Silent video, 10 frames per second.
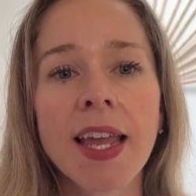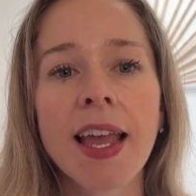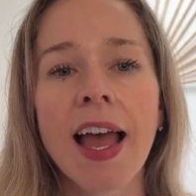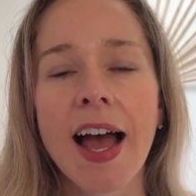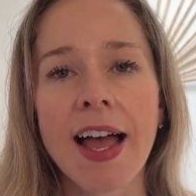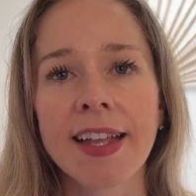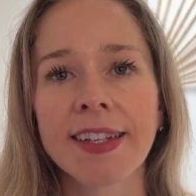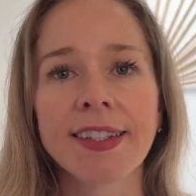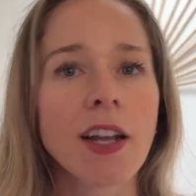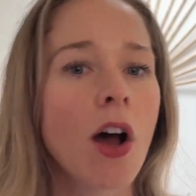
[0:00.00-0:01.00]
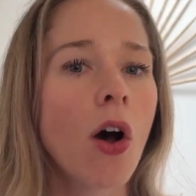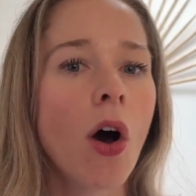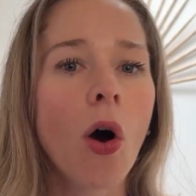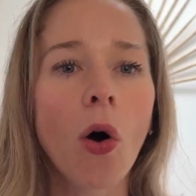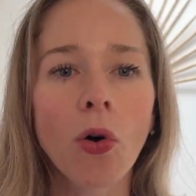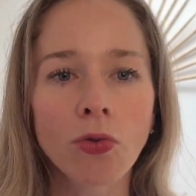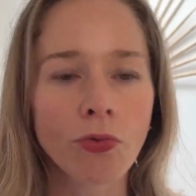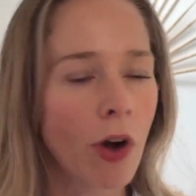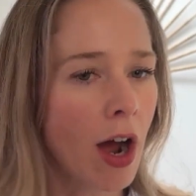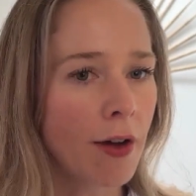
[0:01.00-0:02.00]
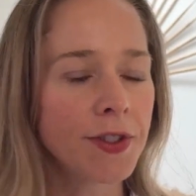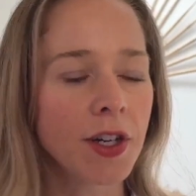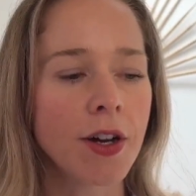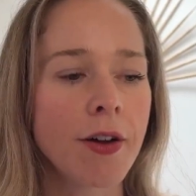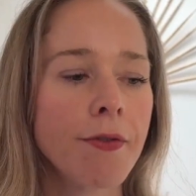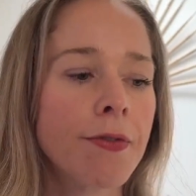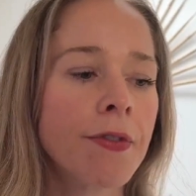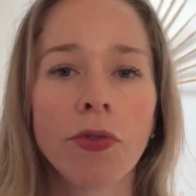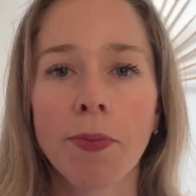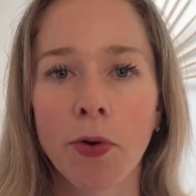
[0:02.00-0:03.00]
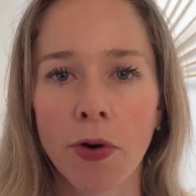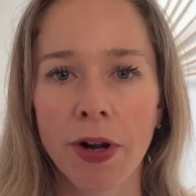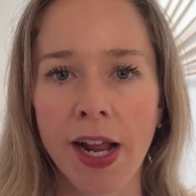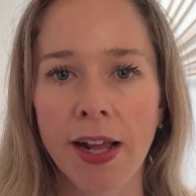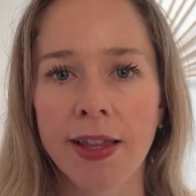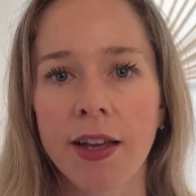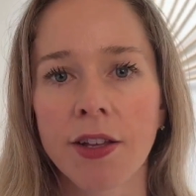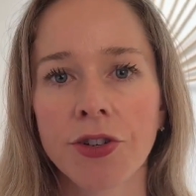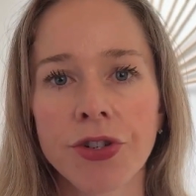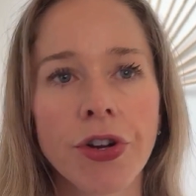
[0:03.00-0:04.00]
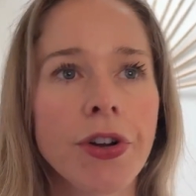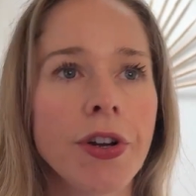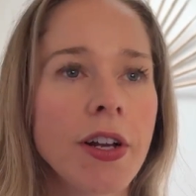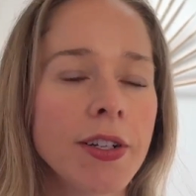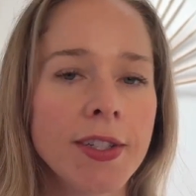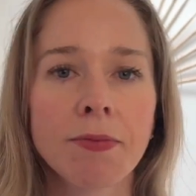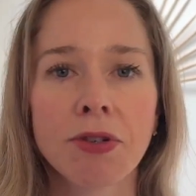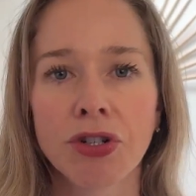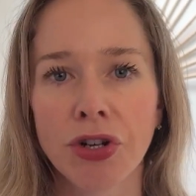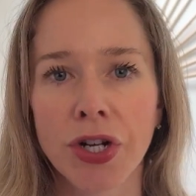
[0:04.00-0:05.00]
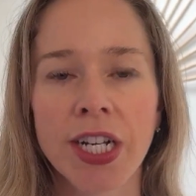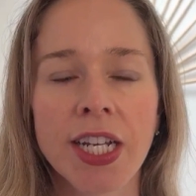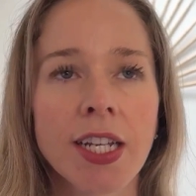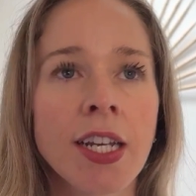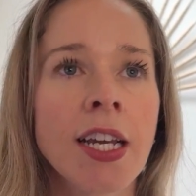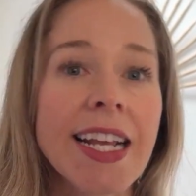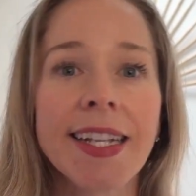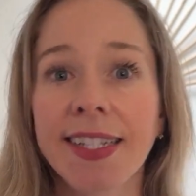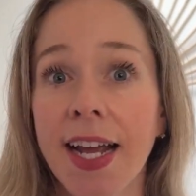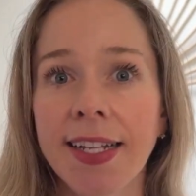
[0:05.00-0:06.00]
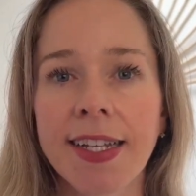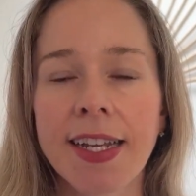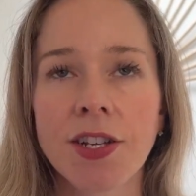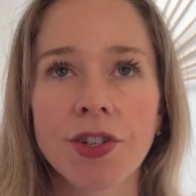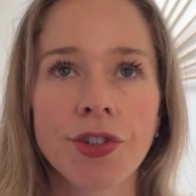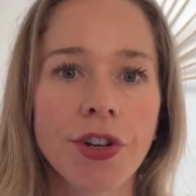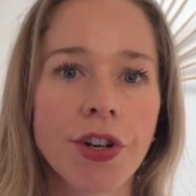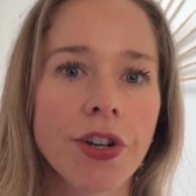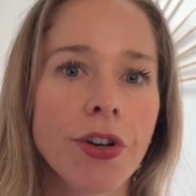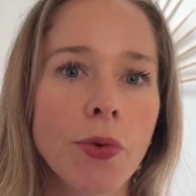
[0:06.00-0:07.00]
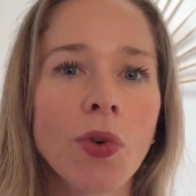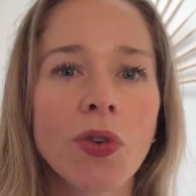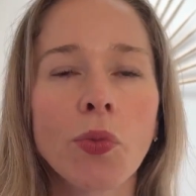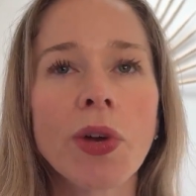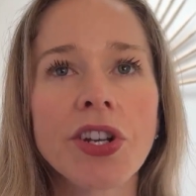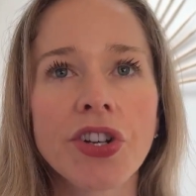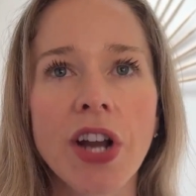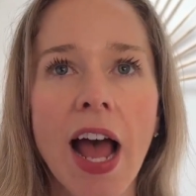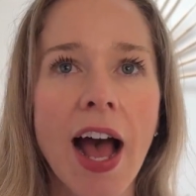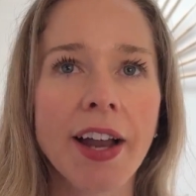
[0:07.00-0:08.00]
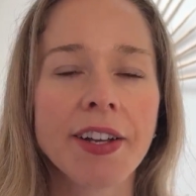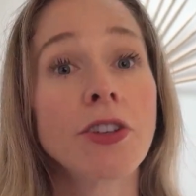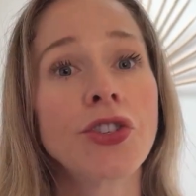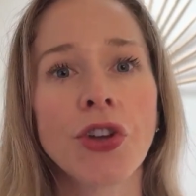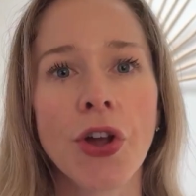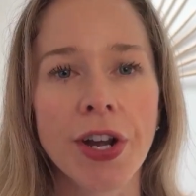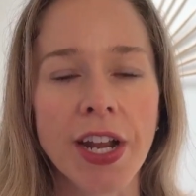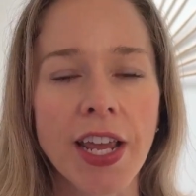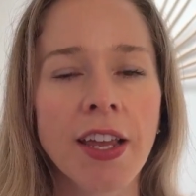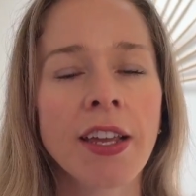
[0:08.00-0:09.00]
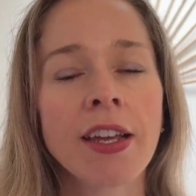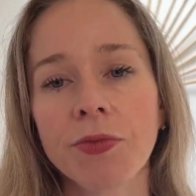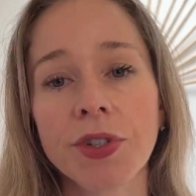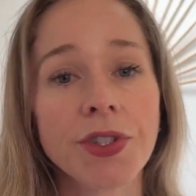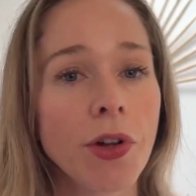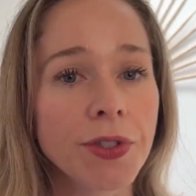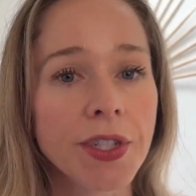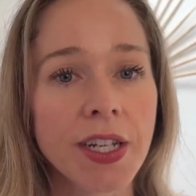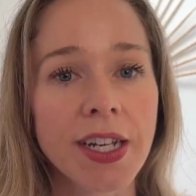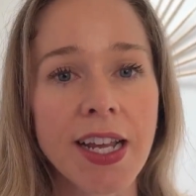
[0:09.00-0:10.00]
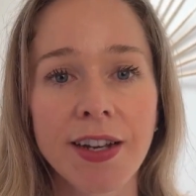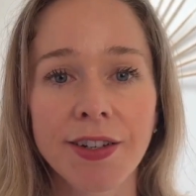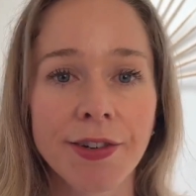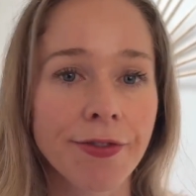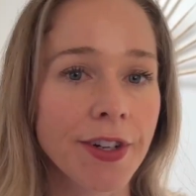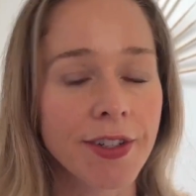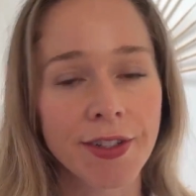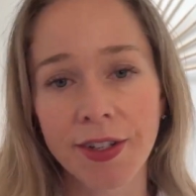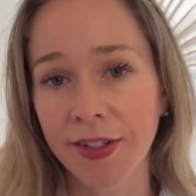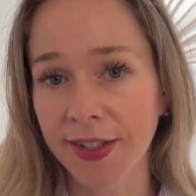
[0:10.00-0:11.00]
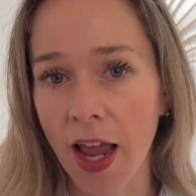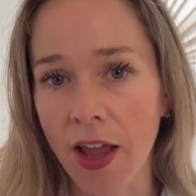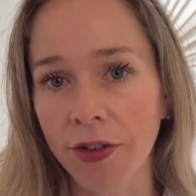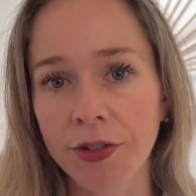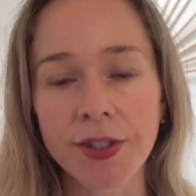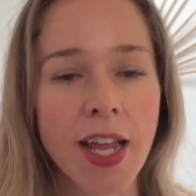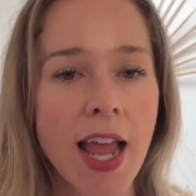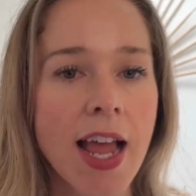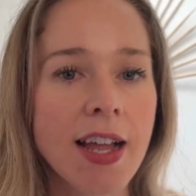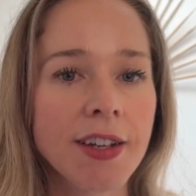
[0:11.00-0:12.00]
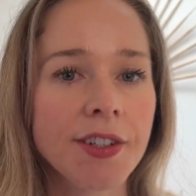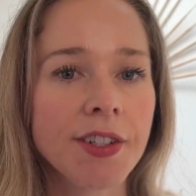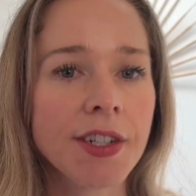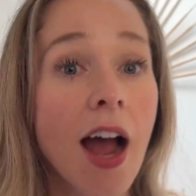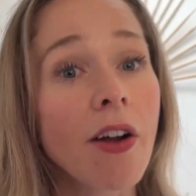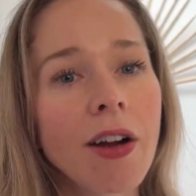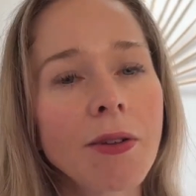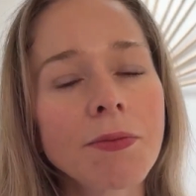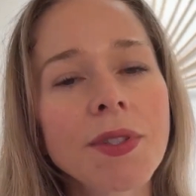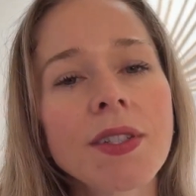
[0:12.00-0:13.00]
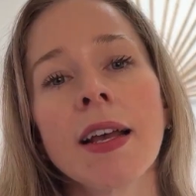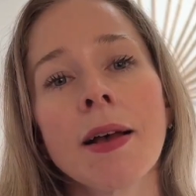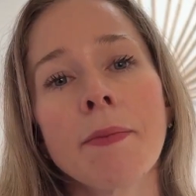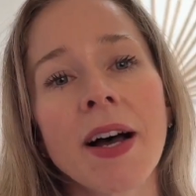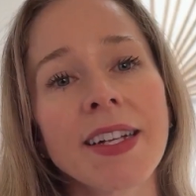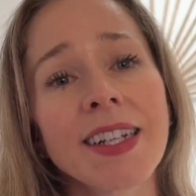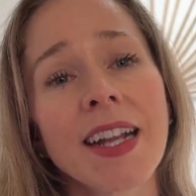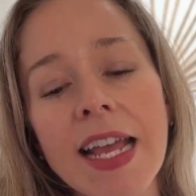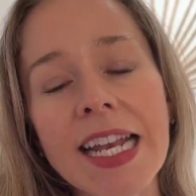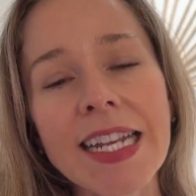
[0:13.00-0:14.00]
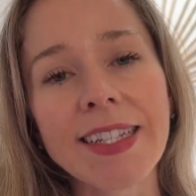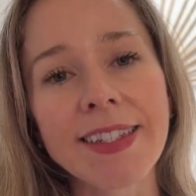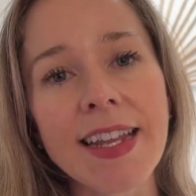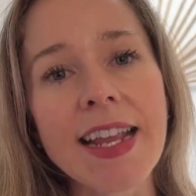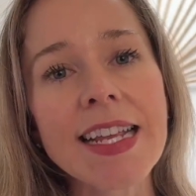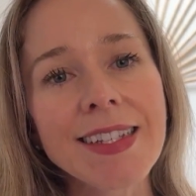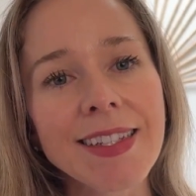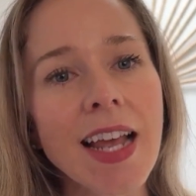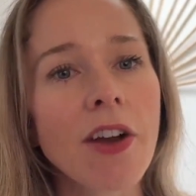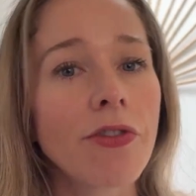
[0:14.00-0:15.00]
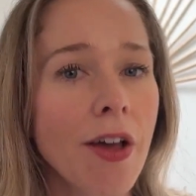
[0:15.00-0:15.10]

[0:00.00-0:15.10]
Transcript: and a whole raft of reporting that can show customer journey insights into, which ad journey resulted in different sales and outcomes. But it is a rather